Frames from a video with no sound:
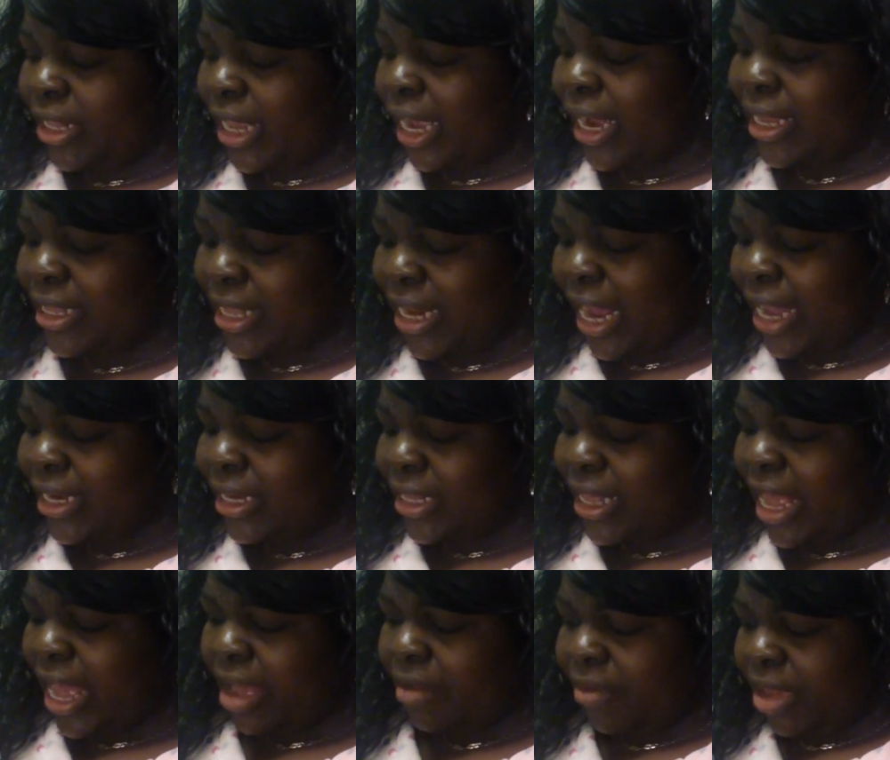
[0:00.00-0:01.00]
this like i said i
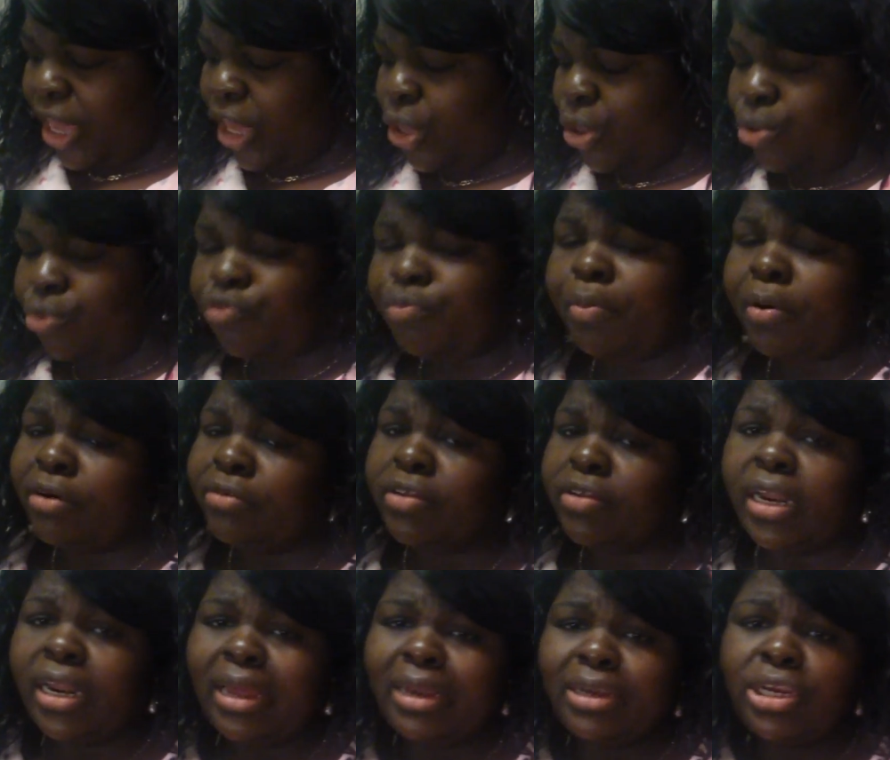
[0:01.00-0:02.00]
just have a huge
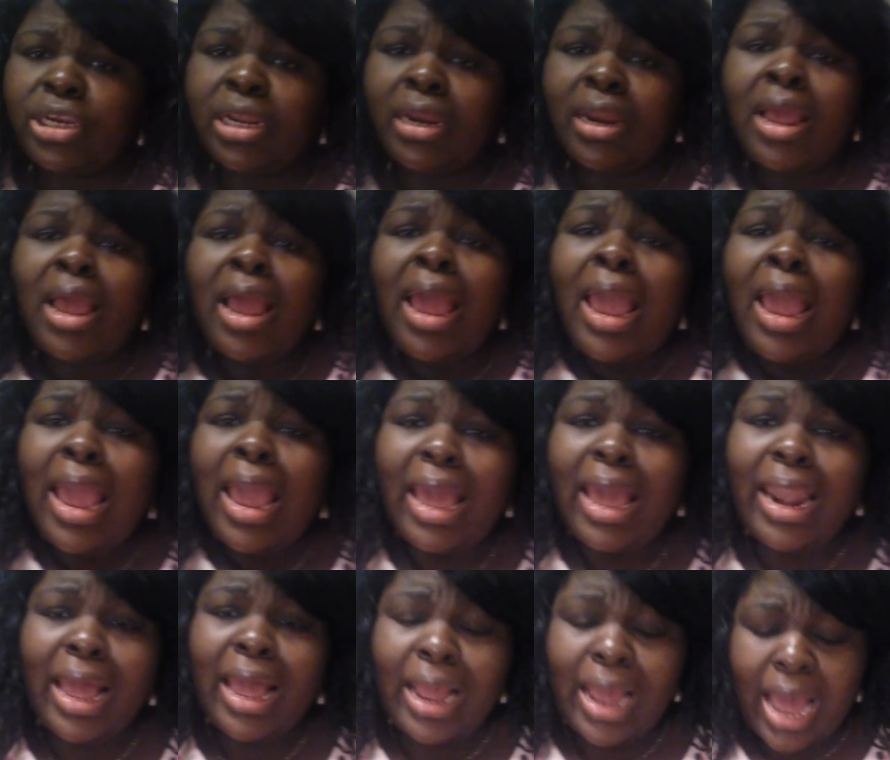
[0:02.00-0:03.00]
purse collection
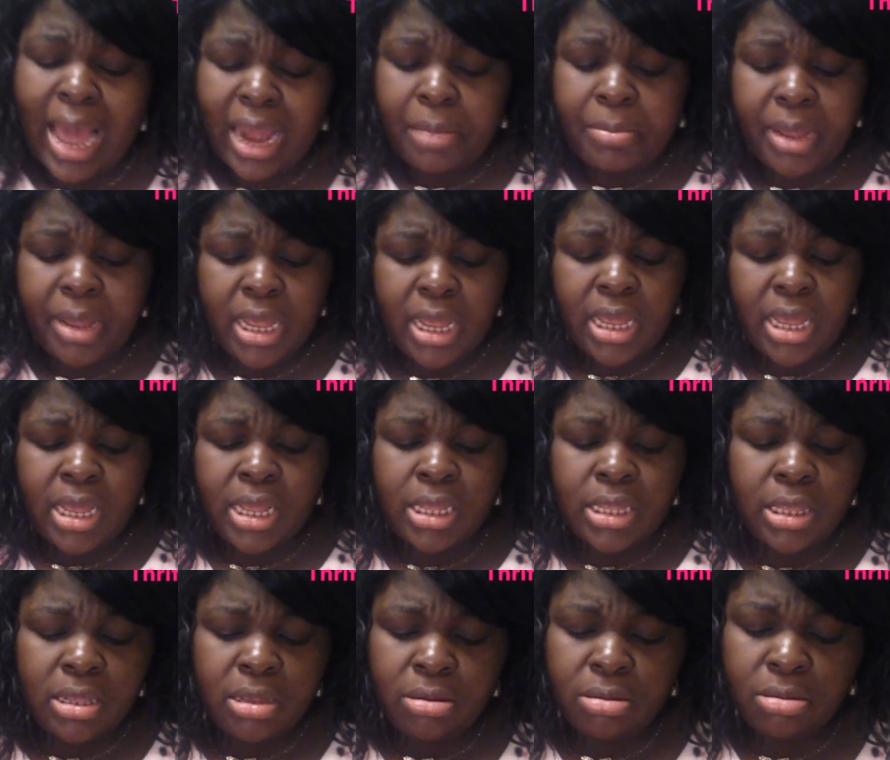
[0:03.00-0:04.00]
and i got it
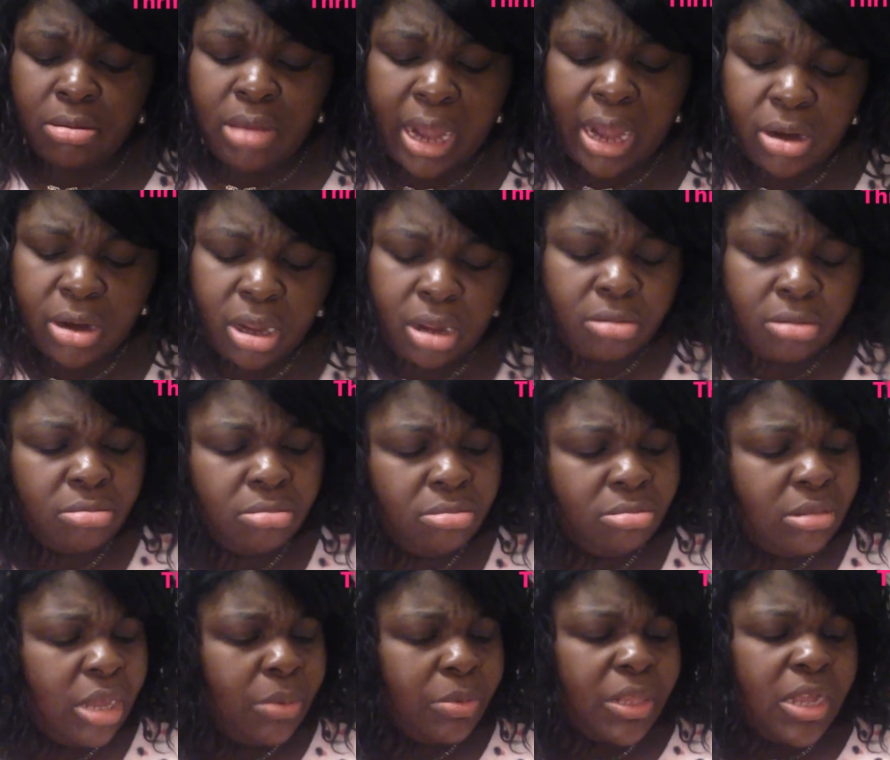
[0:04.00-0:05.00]
because i don't know
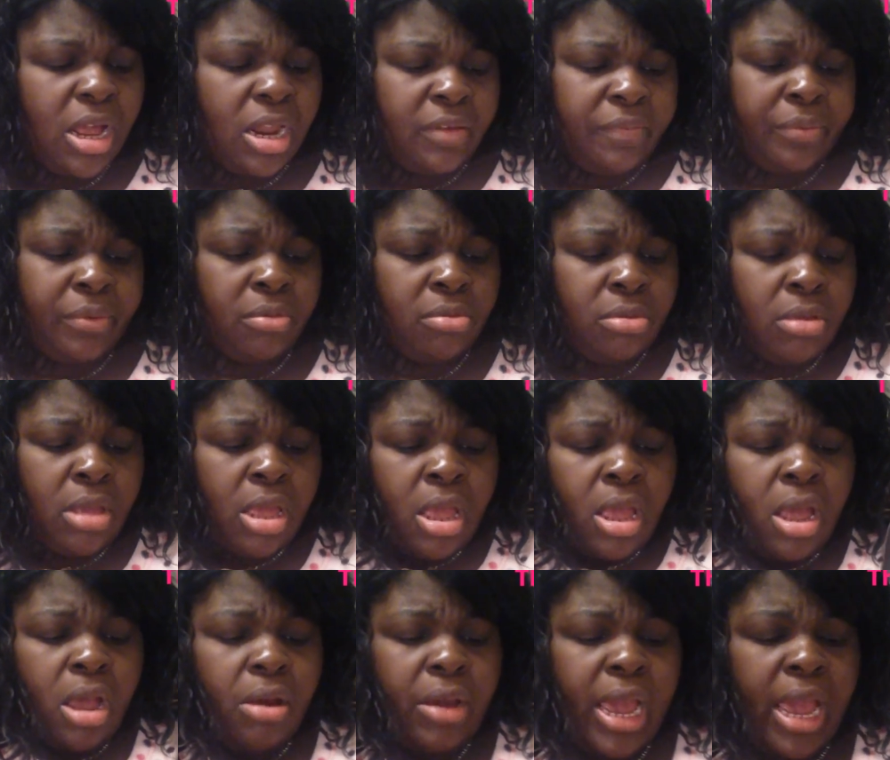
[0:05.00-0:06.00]
it was colorful
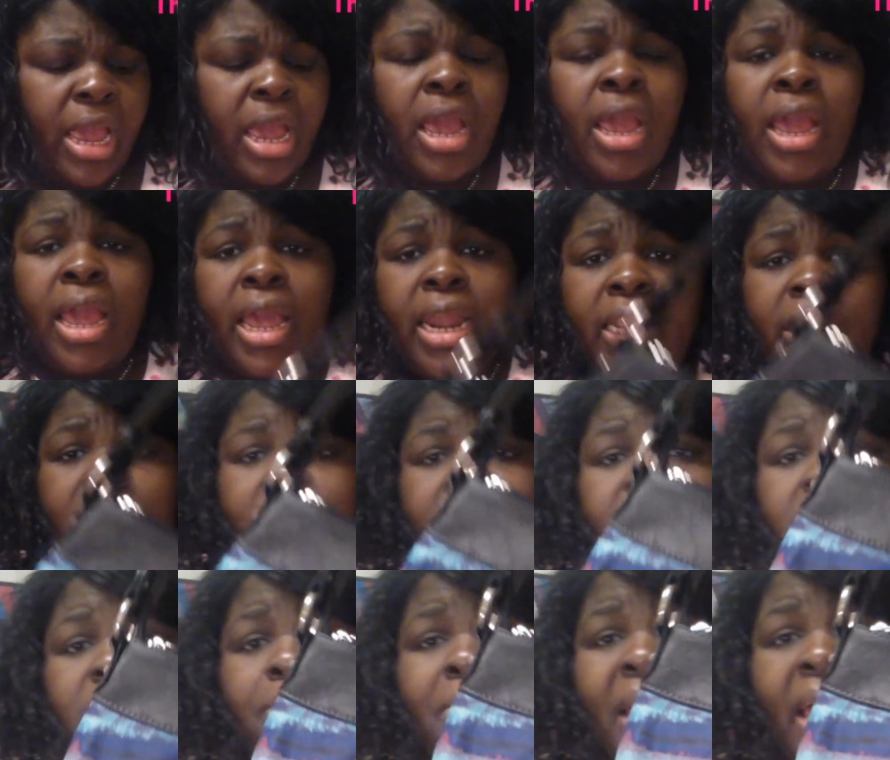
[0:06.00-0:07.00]
Okay, and it's
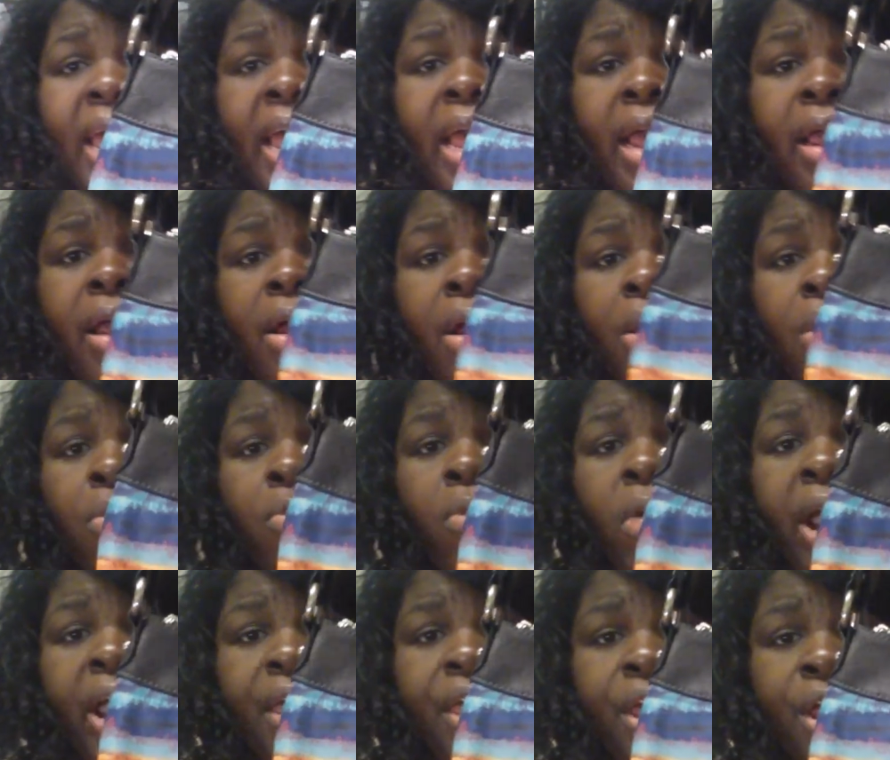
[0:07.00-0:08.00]
this bag
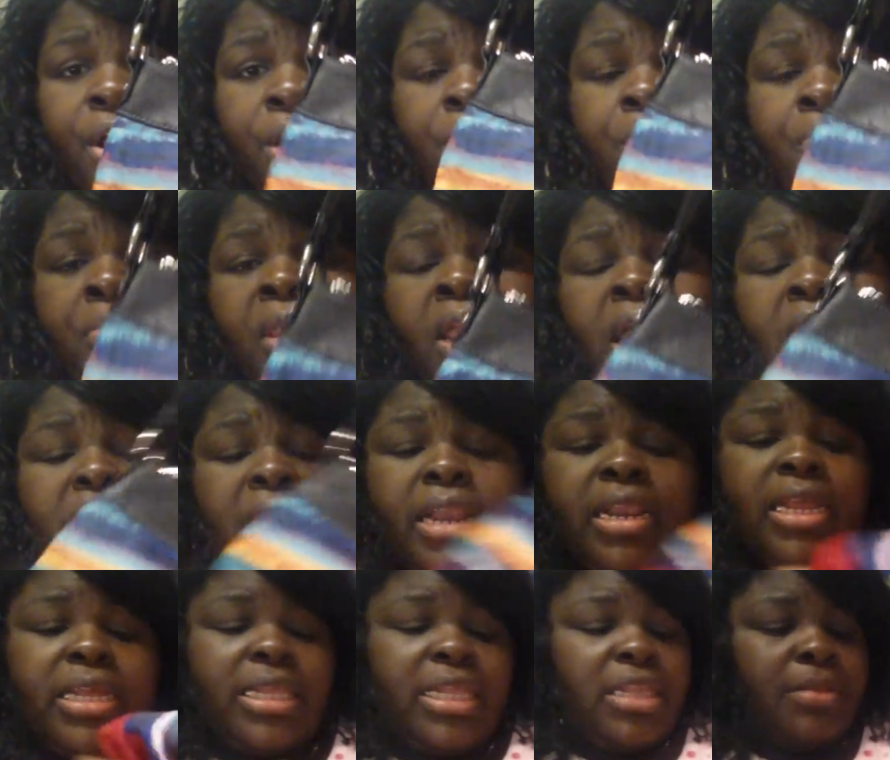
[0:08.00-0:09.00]
right here,
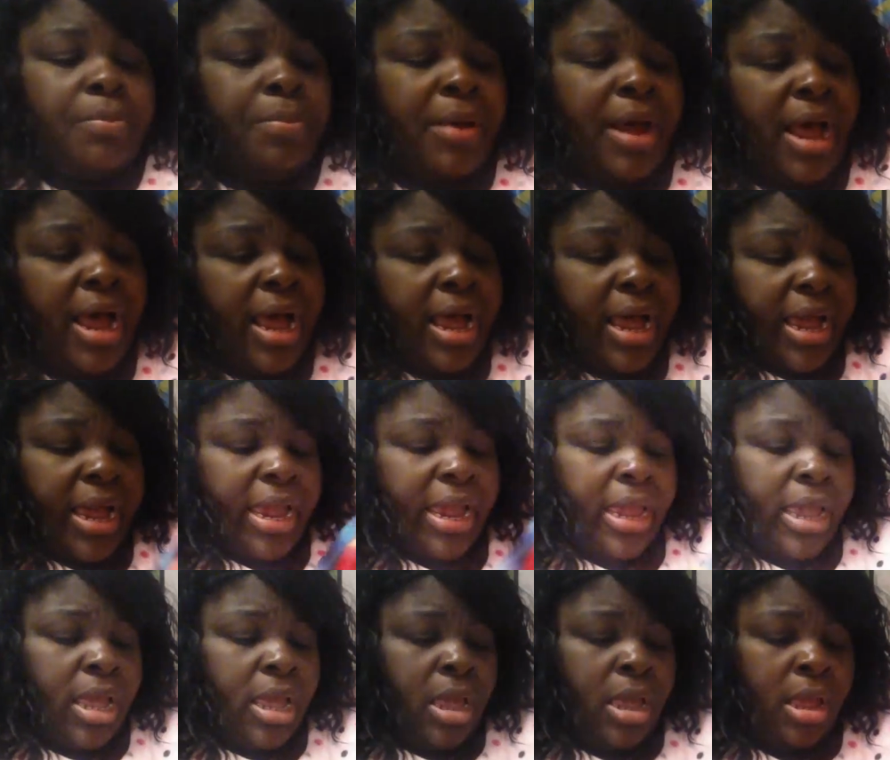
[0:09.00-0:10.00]
and this is
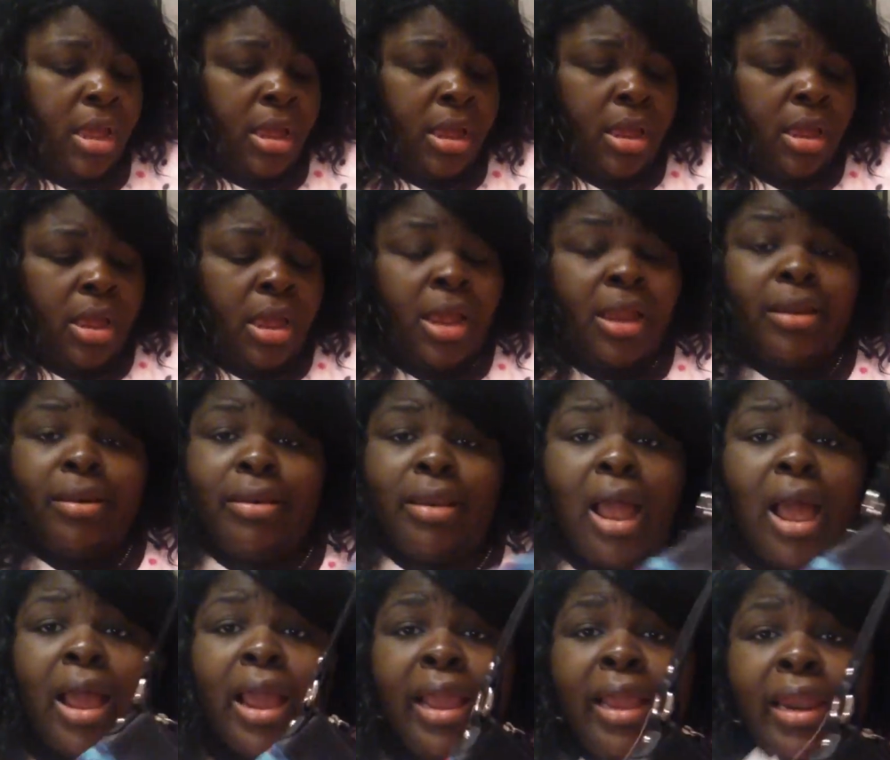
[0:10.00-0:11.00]
by
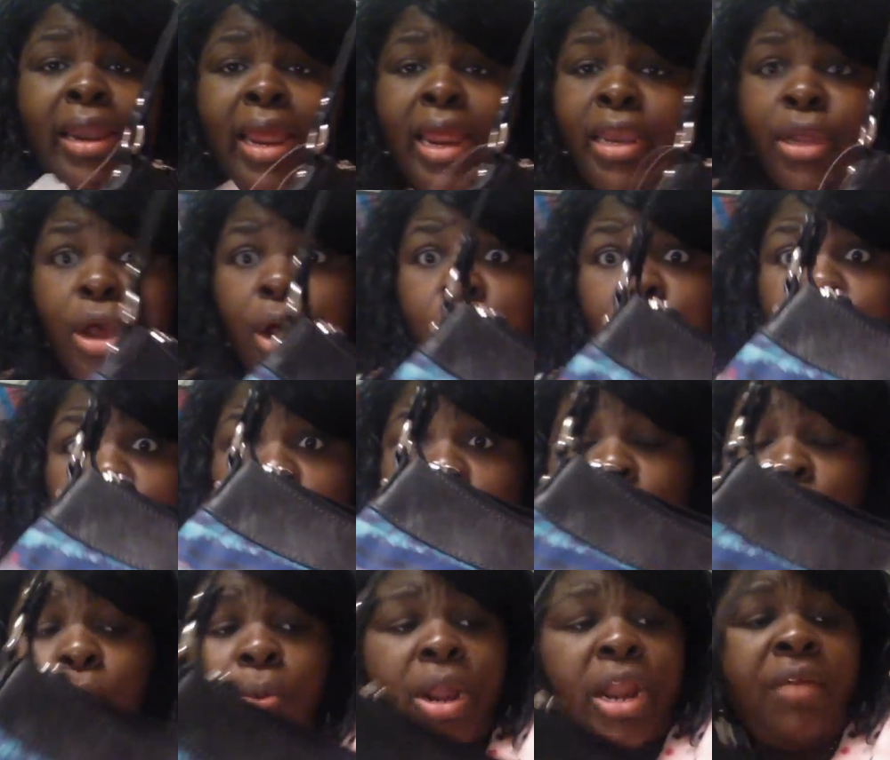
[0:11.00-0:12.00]
Nine and Co.
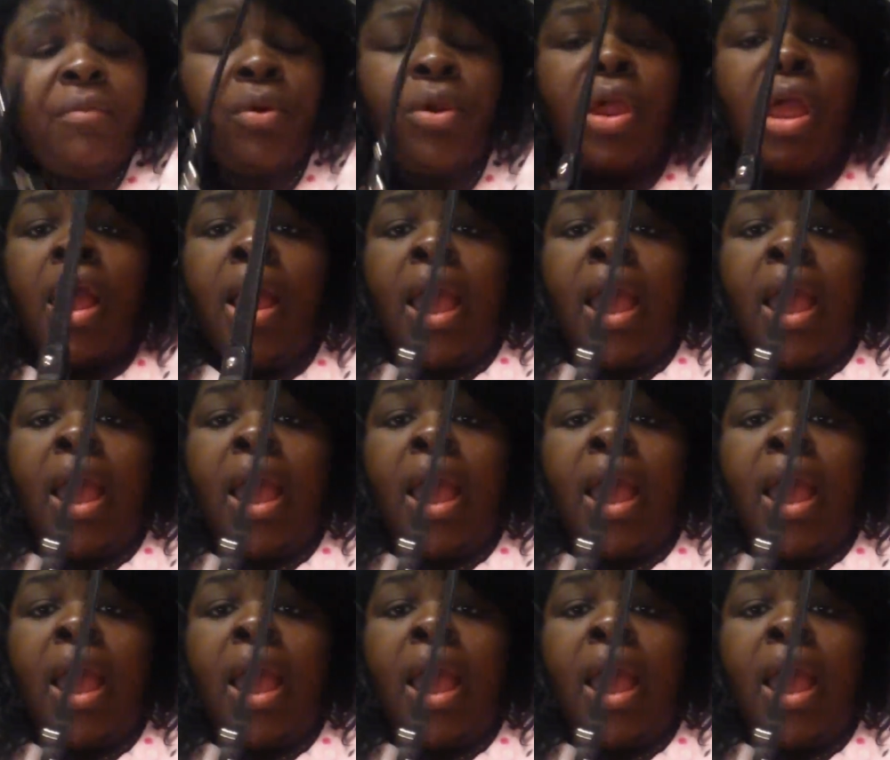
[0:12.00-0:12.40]
or whatever.